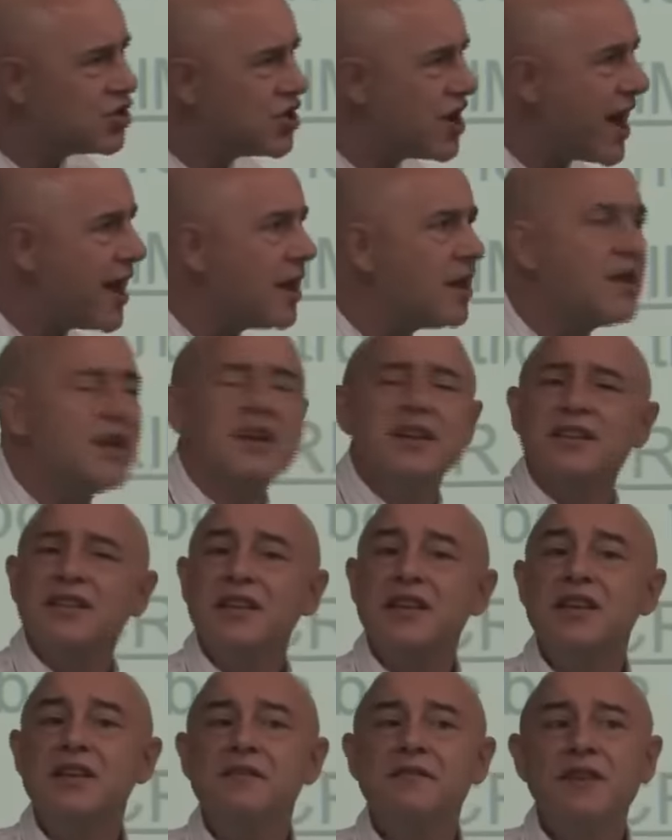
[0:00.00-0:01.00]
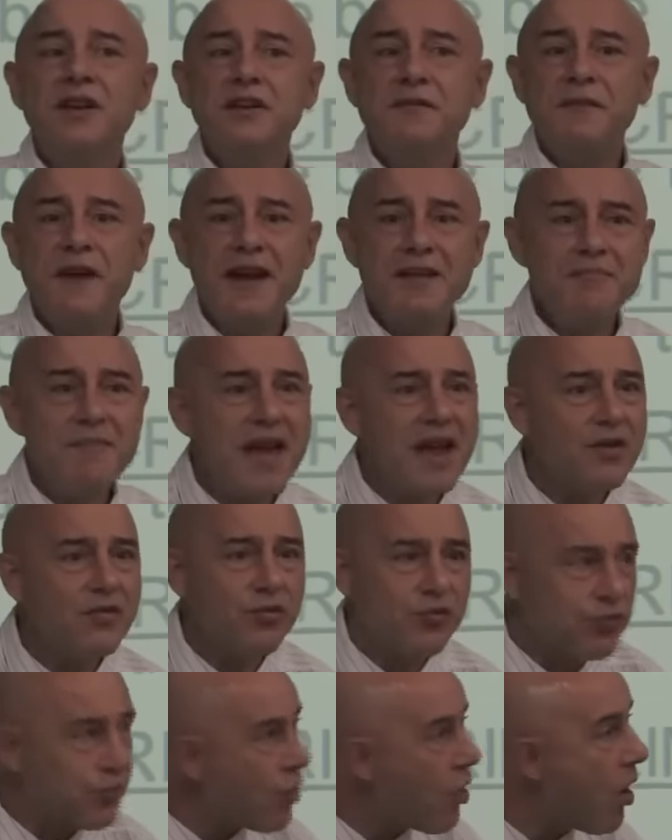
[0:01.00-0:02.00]
jail. Even if I make
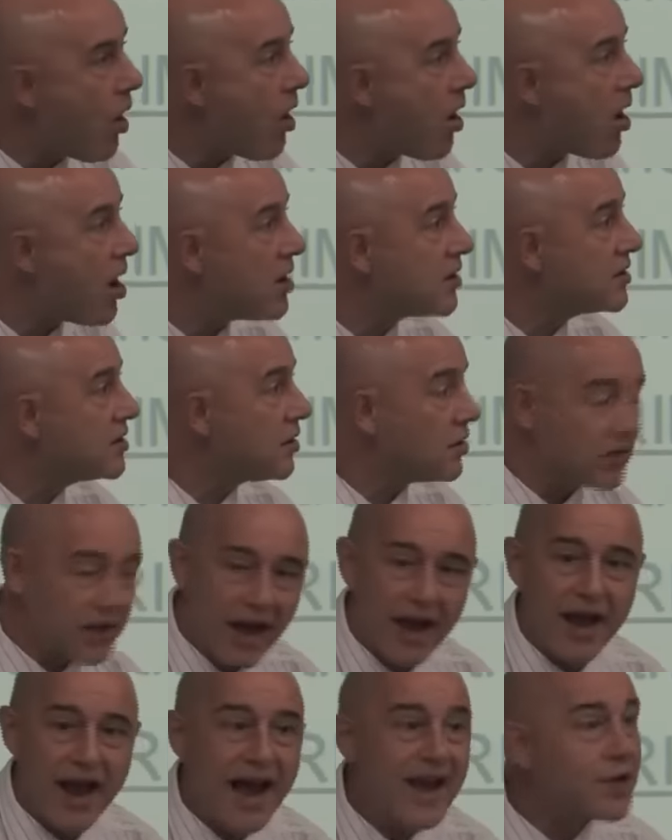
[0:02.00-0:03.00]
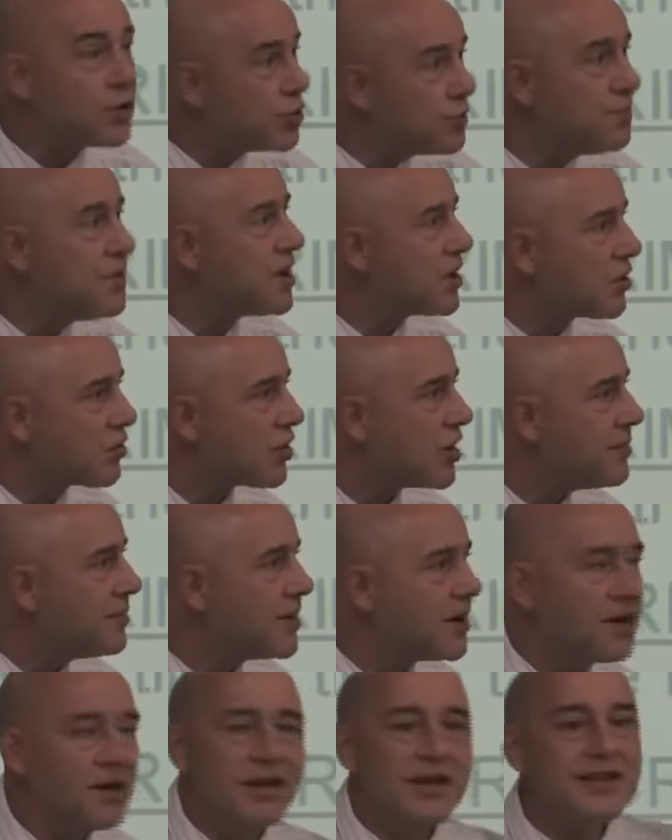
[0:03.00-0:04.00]
fraud, okay, I could be a
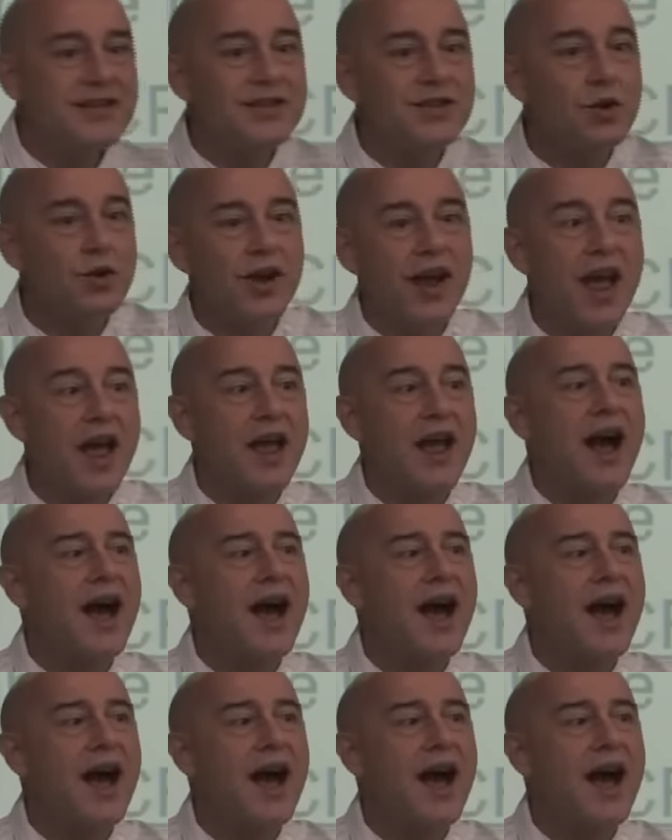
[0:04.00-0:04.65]
criminal. It's okay.